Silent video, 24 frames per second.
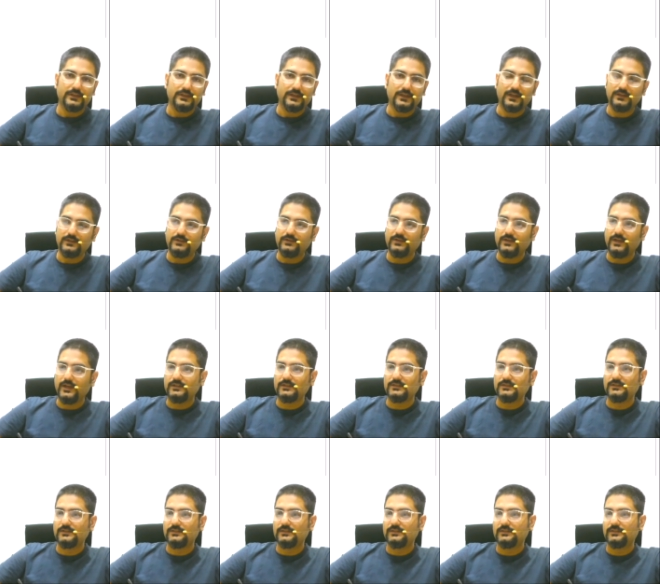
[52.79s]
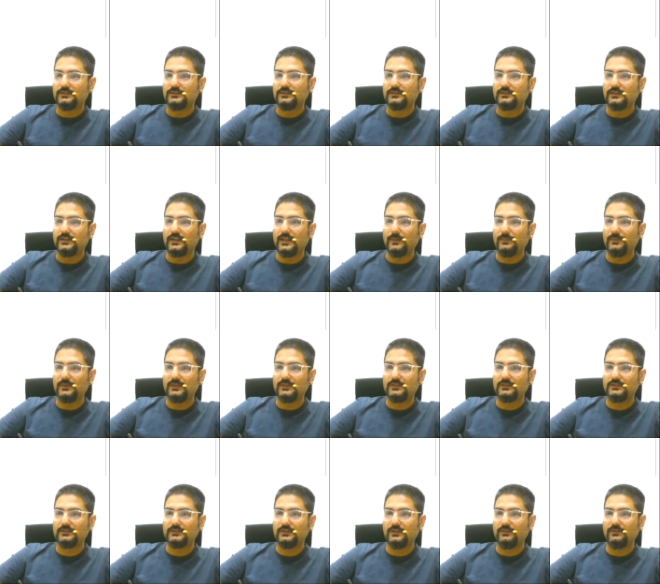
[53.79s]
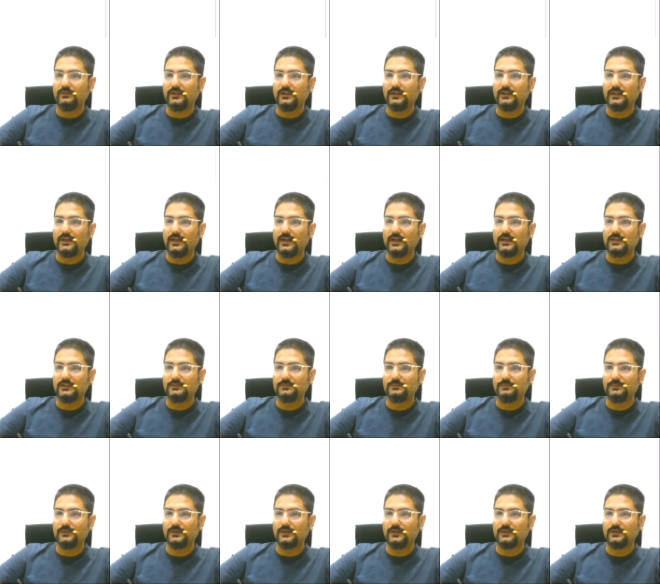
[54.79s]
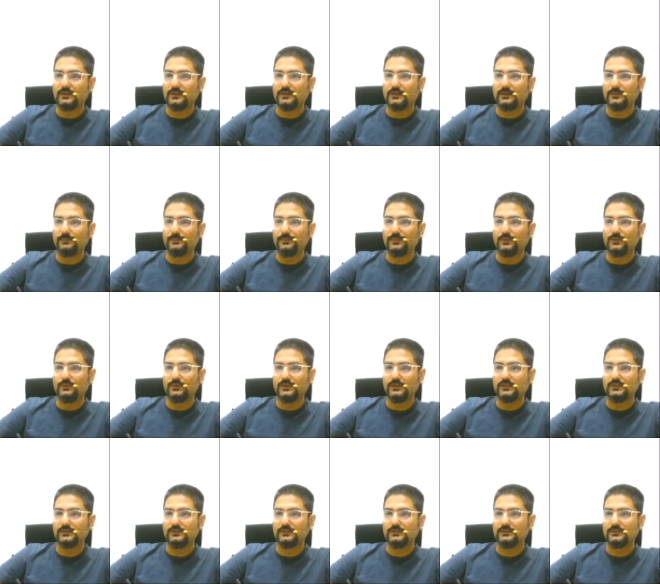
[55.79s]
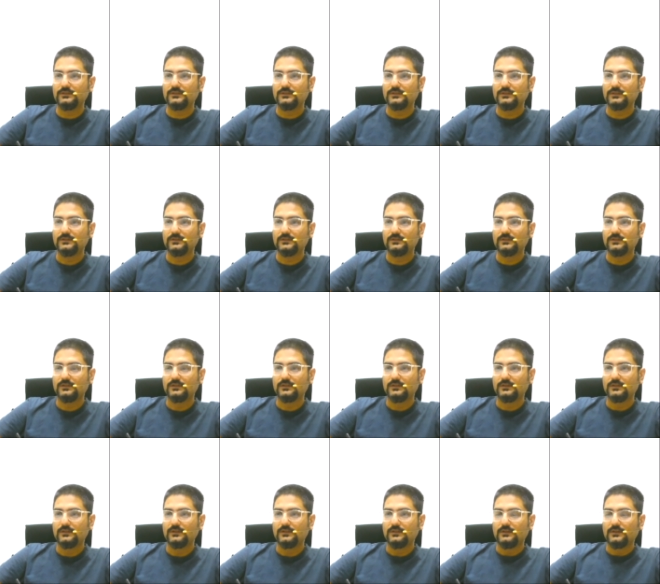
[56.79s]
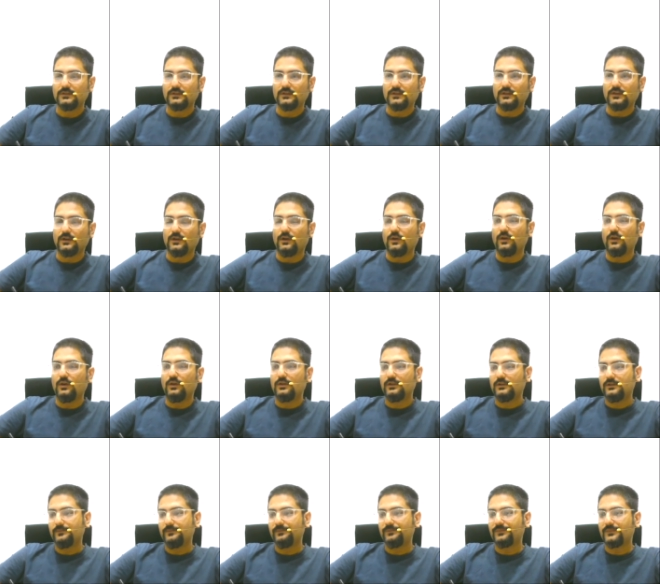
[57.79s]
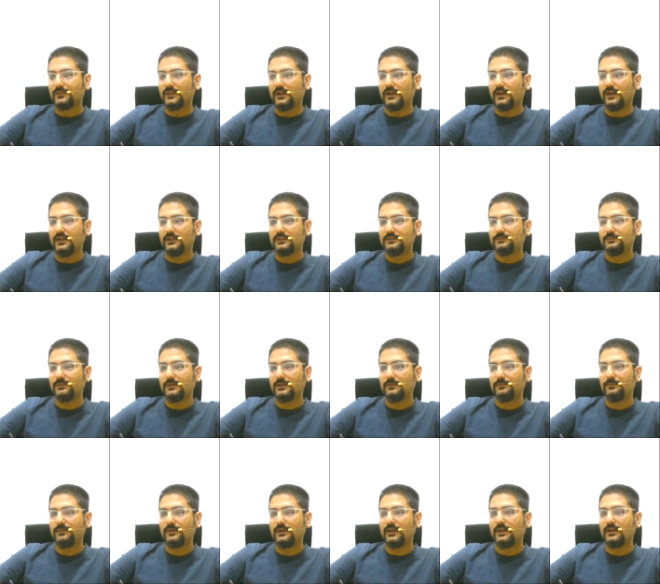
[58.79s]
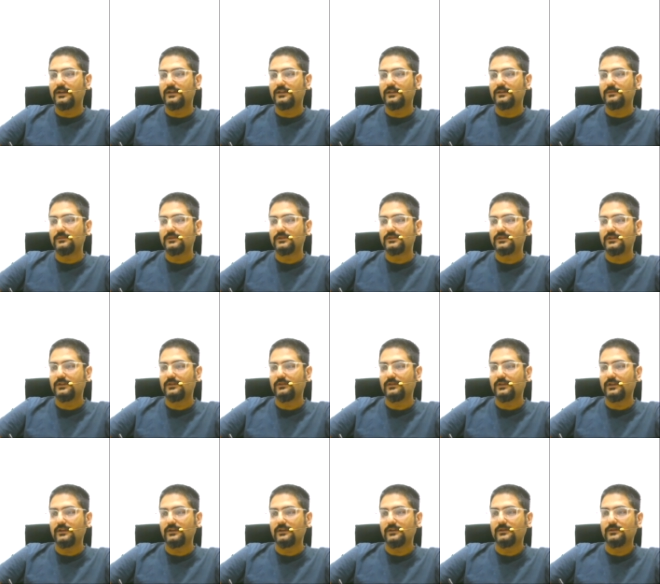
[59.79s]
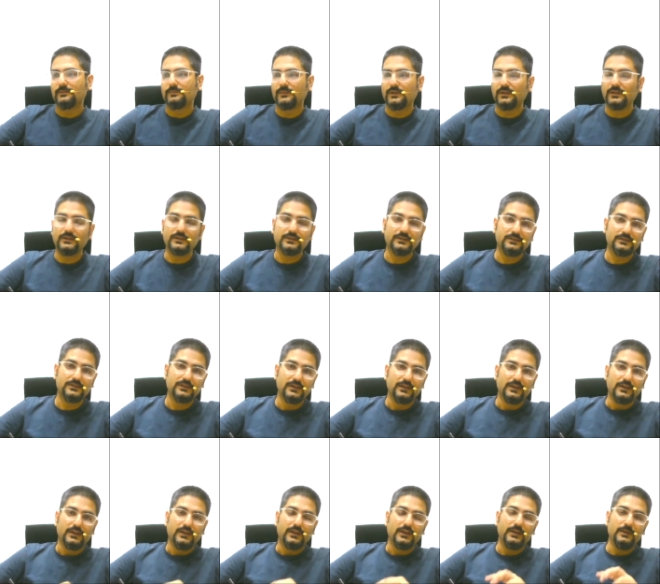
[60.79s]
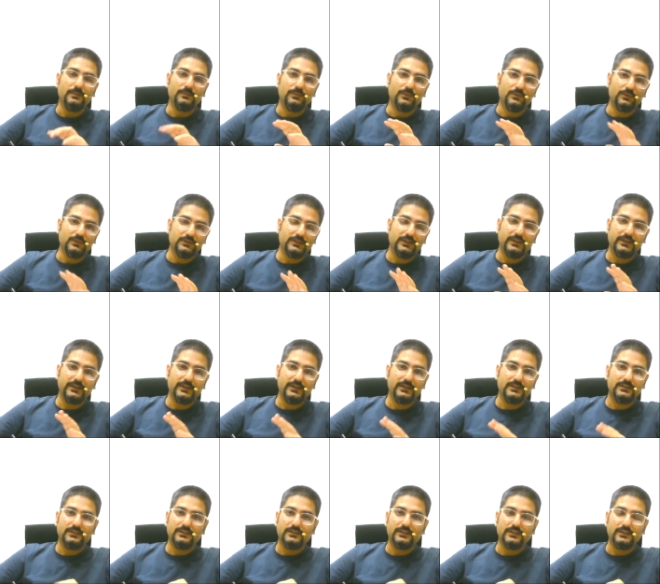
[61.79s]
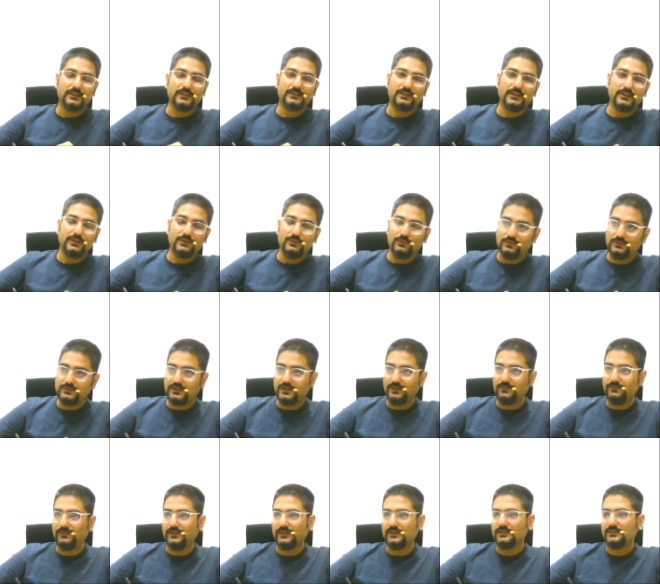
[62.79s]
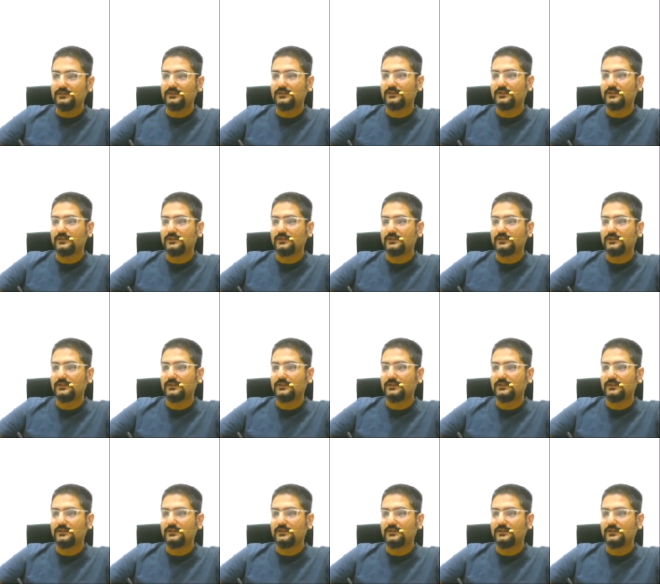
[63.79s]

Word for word: attracts depreciation rate as per computers or as per plant and machinery because in both the rates there is a huge difference